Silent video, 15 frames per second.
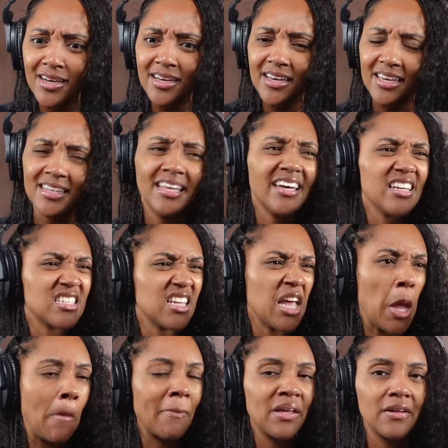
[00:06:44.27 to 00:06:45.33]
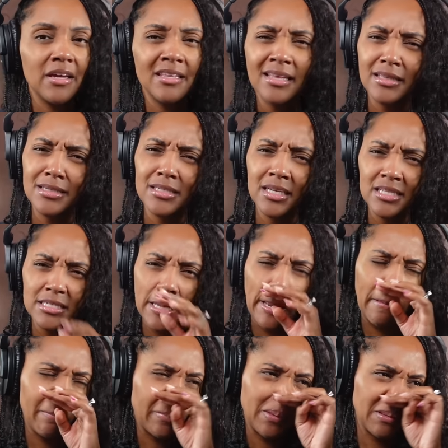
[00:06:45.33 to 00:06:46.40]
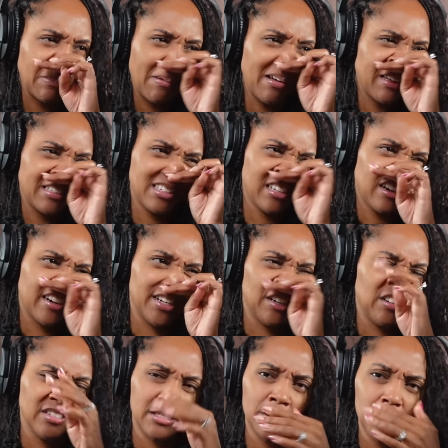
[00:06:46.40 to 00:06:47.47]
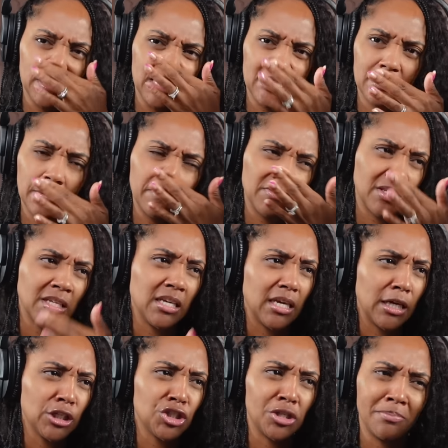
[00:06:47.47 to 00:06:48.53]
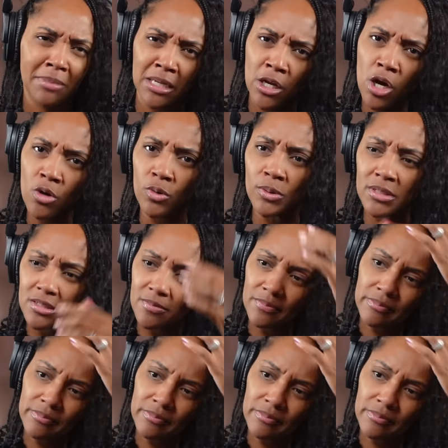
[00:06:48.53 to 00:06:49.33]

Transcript: isn't that his name? Isn't that the son's name? Lamont. Sorry, y'all. Something's itching my nose.